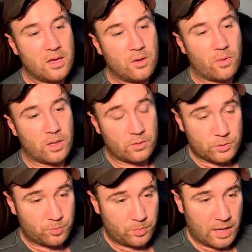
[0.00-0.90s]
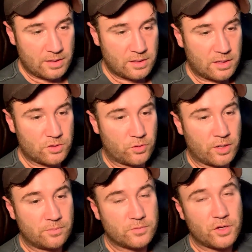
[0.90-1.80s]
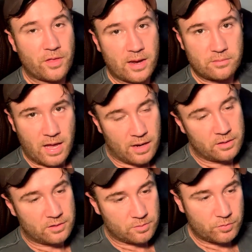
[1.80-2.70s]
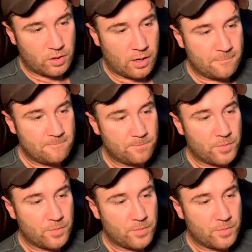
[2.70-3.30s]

while I was placing this order, so that added some time.